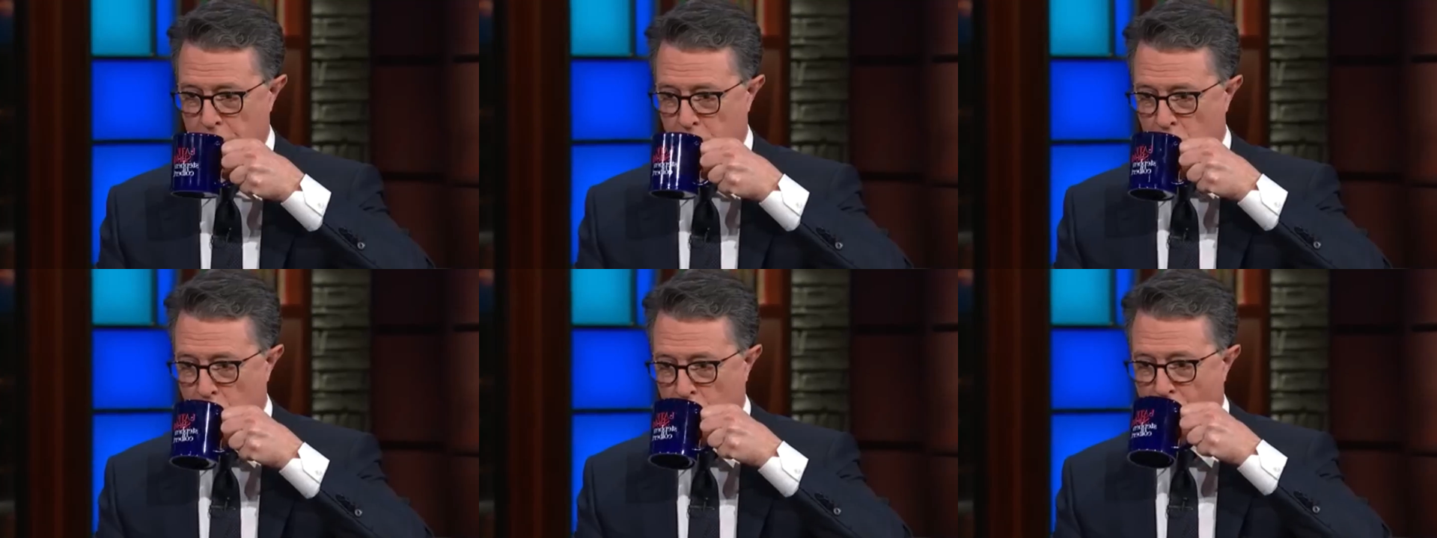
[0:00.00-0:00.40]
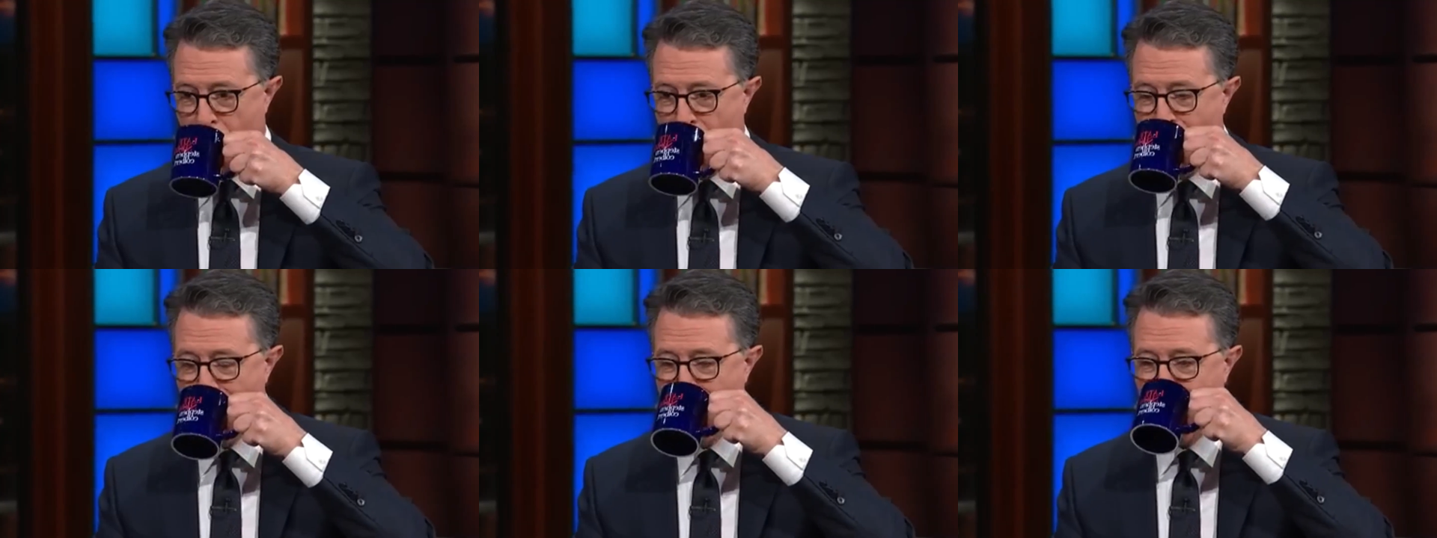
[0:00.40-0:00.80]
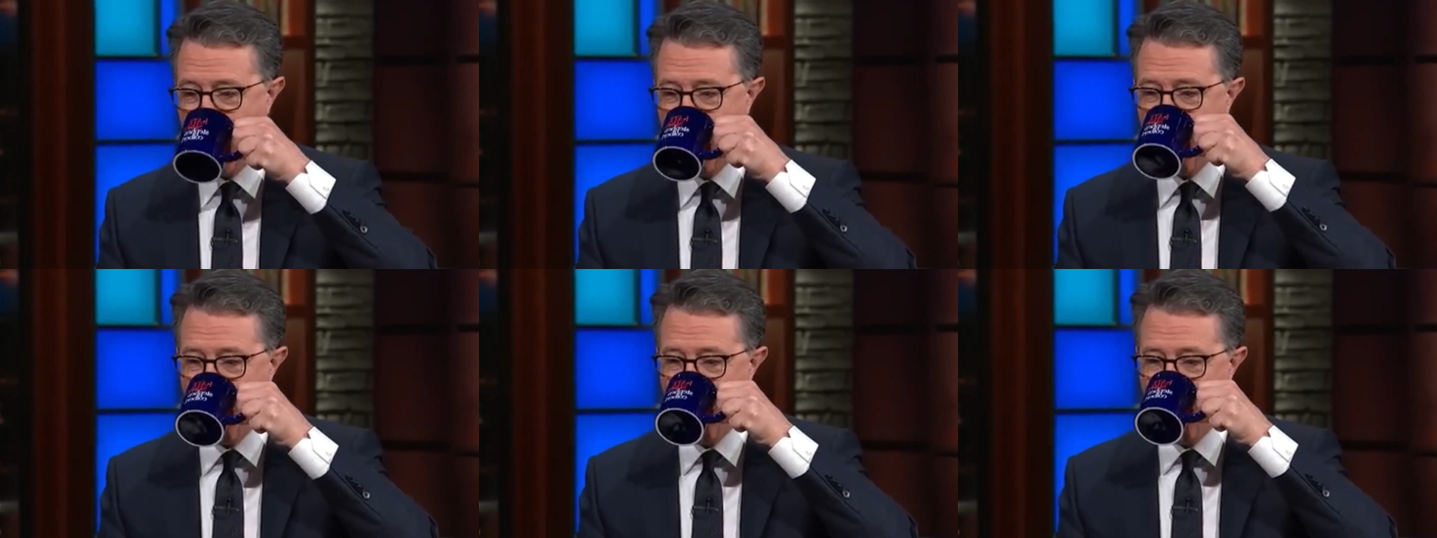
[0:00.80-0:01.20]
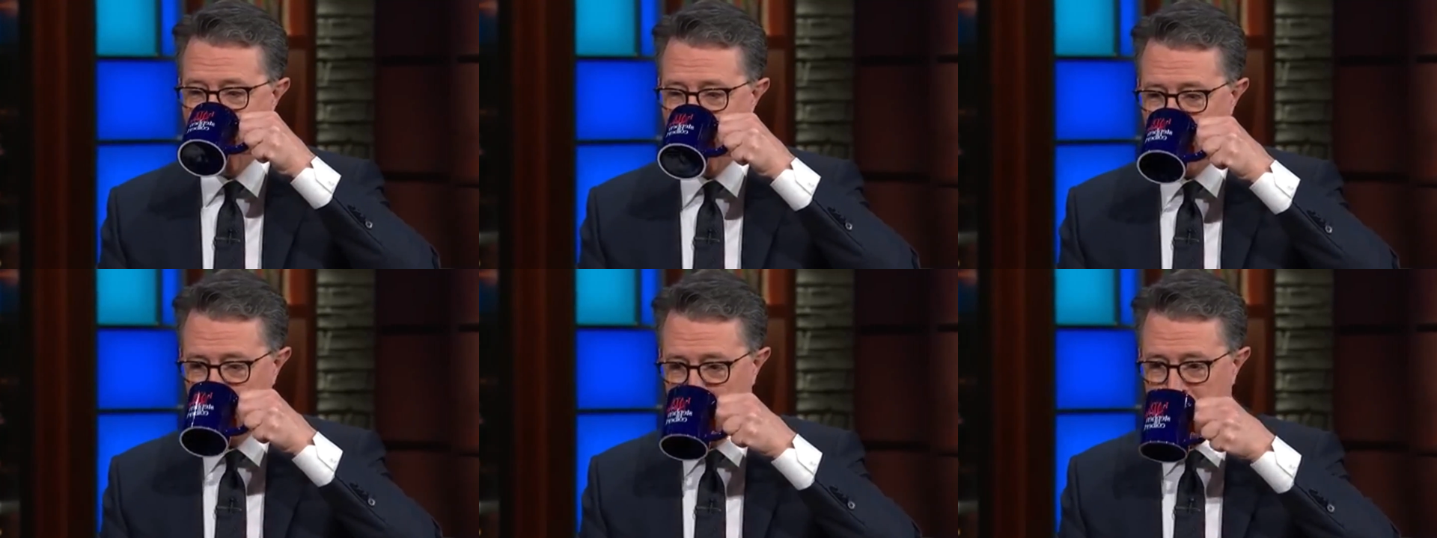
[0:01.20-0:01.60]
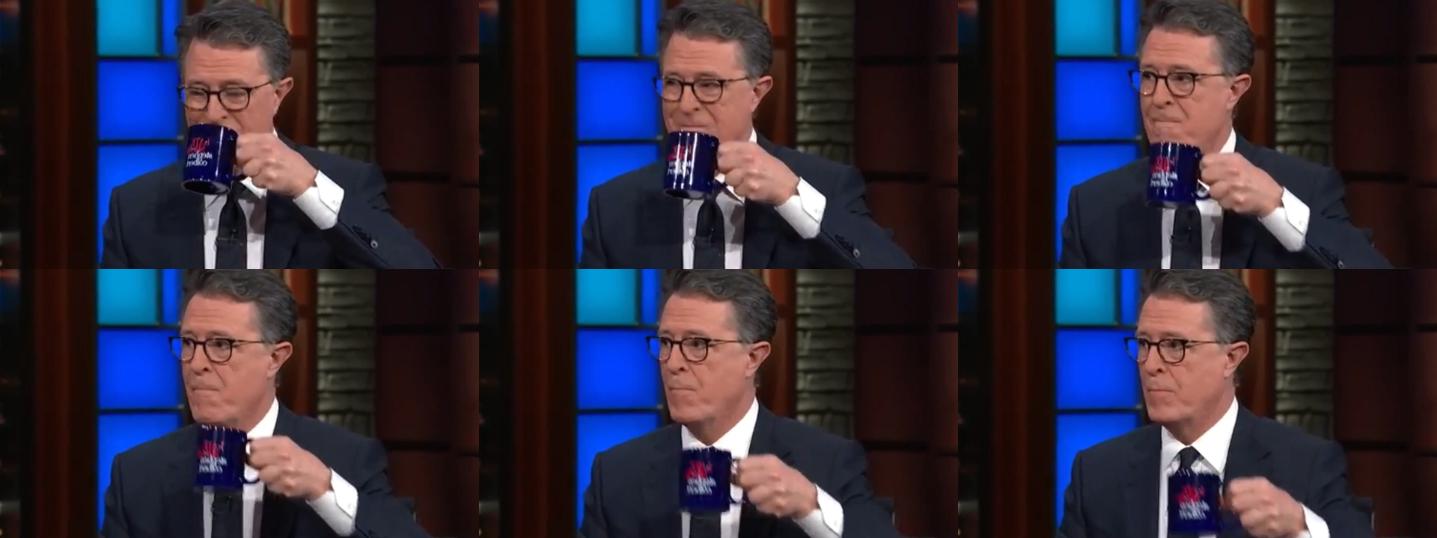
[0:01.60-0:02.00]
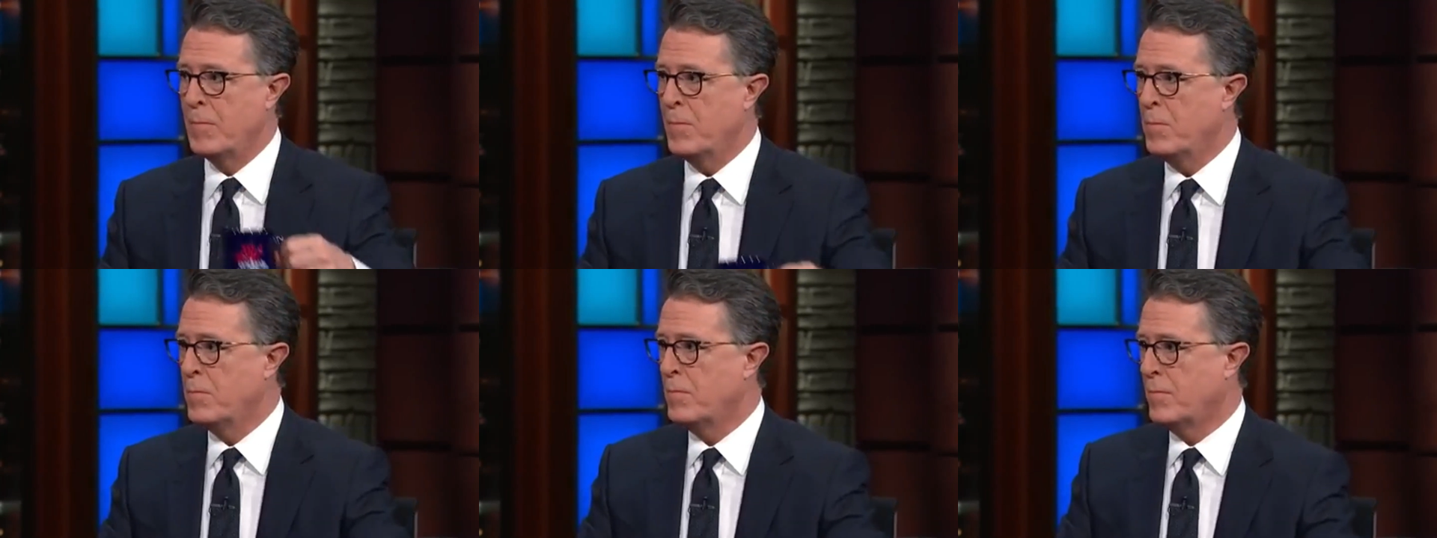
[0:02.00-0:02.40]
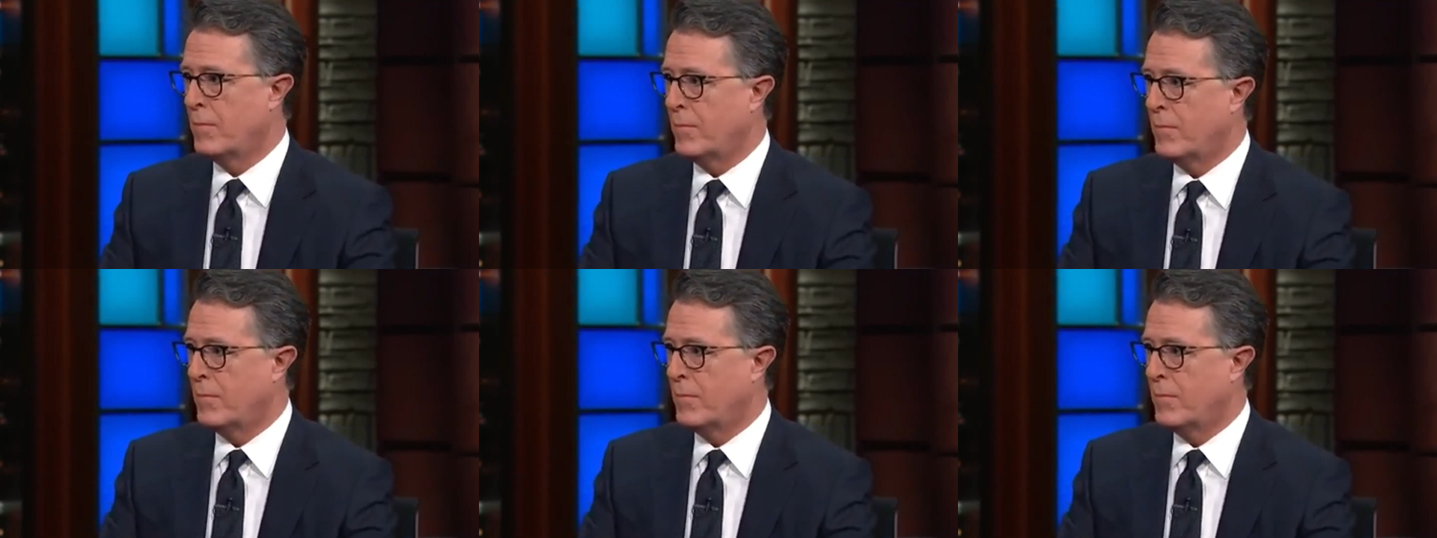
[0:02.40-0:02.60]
He is not only a talented host, but